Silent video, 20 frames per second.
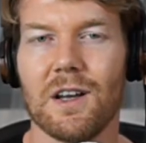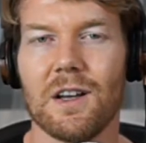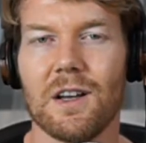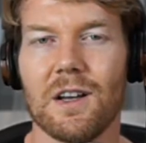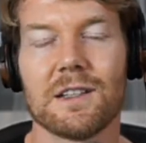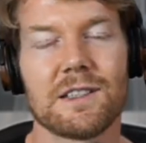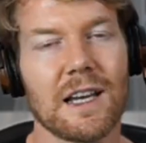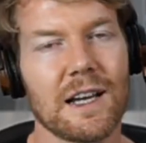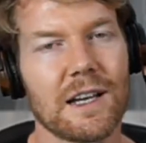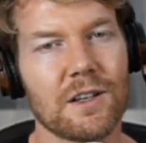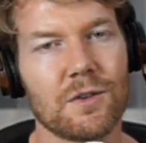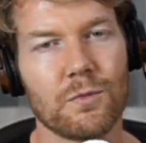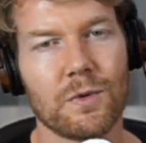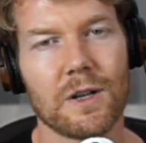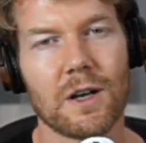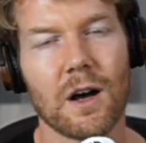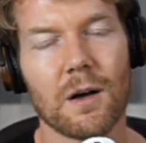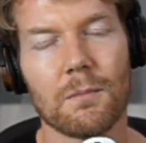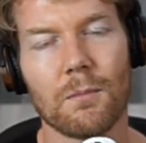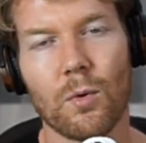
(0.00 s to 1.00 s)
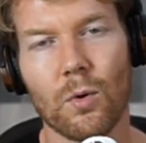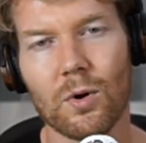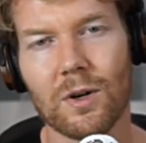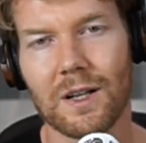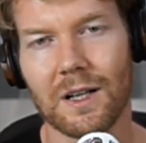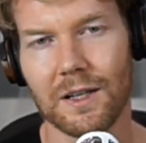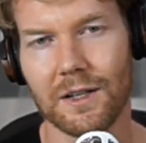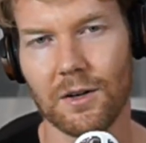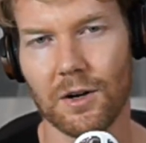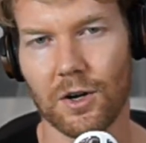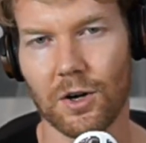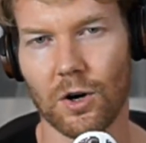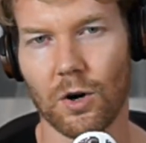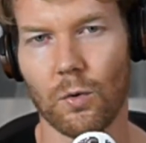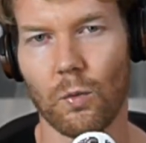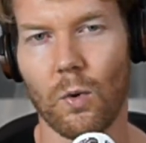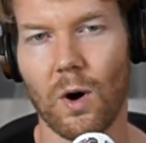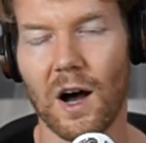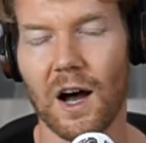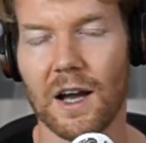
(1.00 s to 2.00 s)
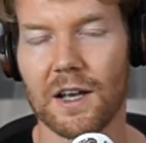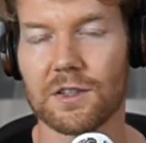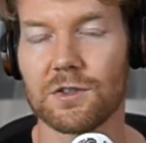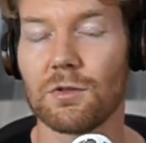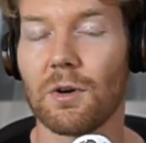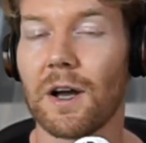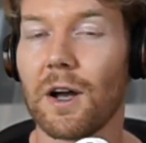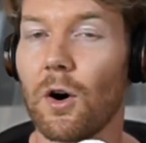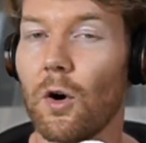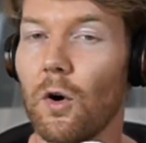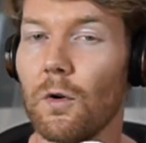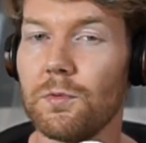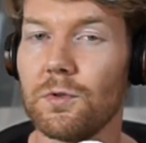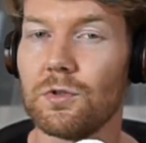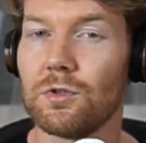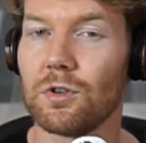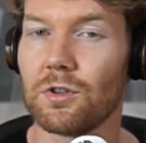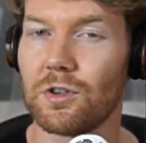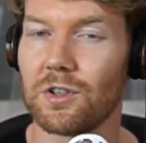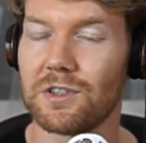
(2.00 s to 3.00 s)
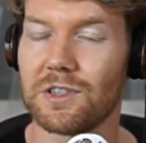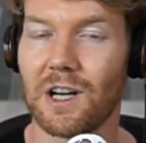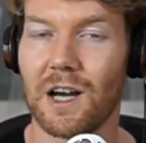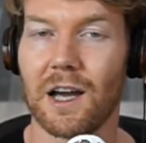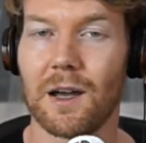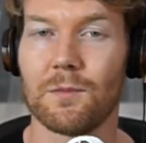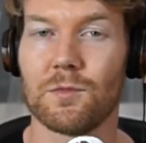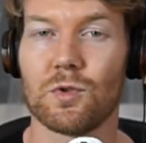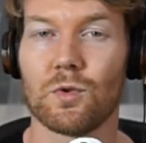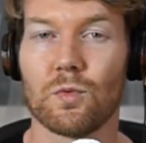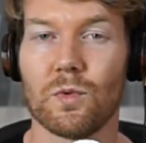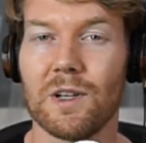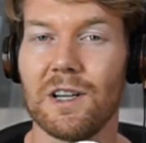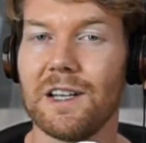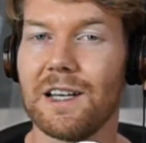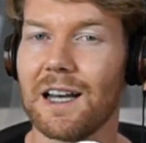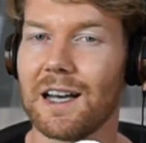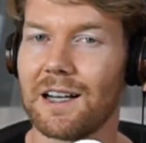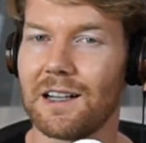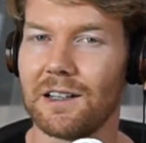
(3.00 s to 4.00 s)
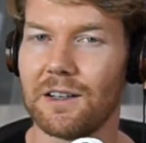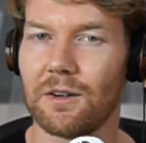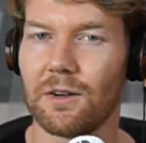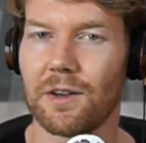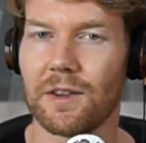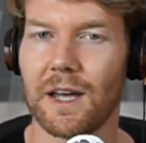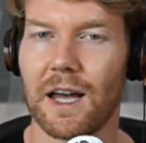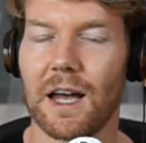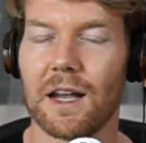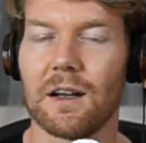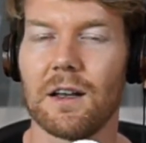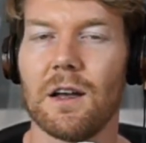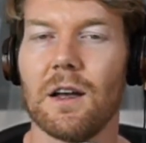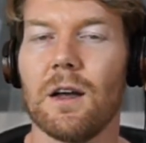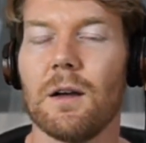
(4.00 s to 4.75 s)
And second, we got more clear on our why, so I hope you took the time to really get clear on that,